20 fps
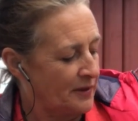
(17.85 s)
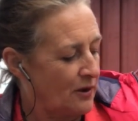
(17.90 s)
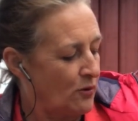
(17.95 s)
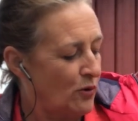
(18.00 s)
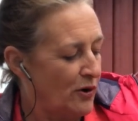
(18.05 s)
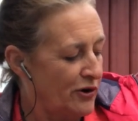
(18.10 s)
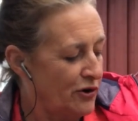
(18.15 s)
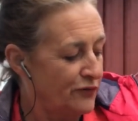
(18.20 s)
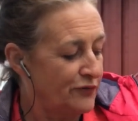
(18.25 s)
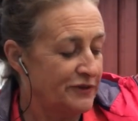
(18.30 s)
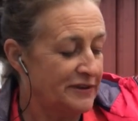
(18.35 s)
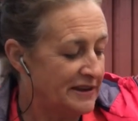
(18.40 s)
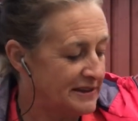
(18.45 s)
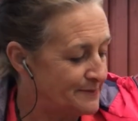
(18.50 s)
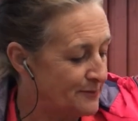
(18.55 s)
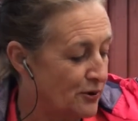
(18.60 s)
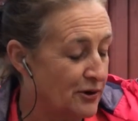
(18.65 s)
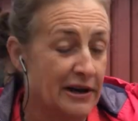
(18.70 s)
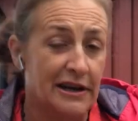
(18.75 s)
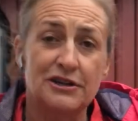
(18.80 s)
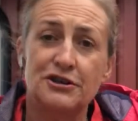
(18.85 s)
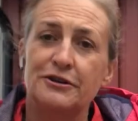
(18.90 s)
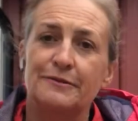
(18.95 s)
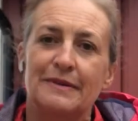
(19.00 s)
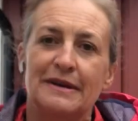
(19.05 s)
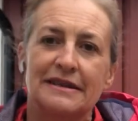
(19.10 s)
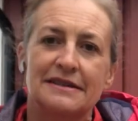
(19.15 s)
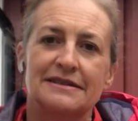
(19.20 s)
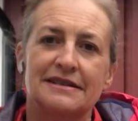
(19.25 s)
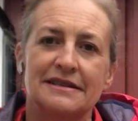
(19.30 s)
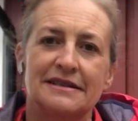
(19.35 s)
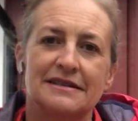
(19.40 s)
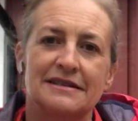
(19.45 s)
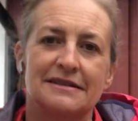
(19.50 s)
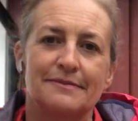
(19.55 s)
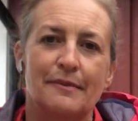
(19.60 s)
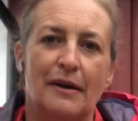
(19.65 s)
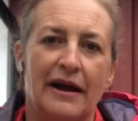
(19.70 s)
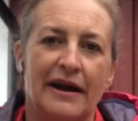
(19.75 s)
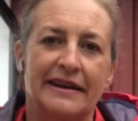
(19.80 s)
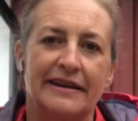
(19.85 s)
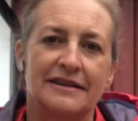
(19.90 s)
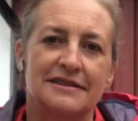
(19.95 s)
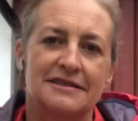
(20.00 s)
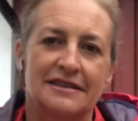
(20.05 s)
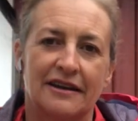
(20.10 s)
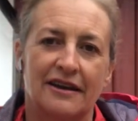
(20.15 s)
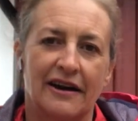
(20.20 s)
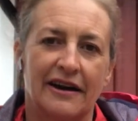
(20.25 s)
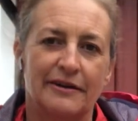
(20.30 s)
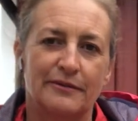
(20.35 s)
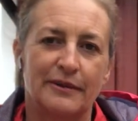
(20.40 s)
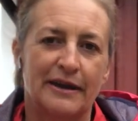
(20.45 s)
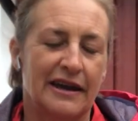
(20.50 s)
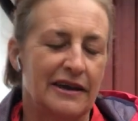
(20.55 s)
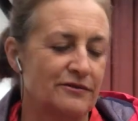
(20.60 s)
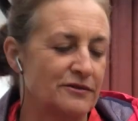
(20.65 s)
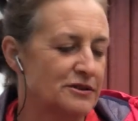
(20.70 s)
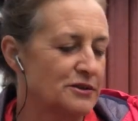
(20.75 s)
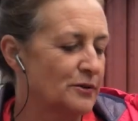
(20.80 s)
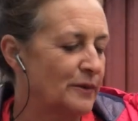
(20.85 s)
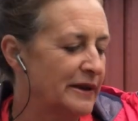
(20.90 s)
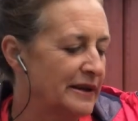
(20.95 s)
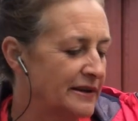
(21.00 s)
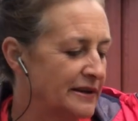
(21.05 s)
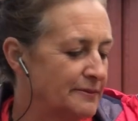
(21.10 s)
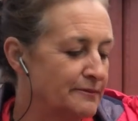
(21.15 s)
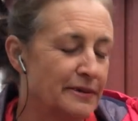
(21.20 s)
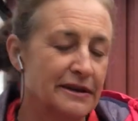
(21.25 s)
Quite often these bokashi bins, this is mine, it's the kind we have in Sweden,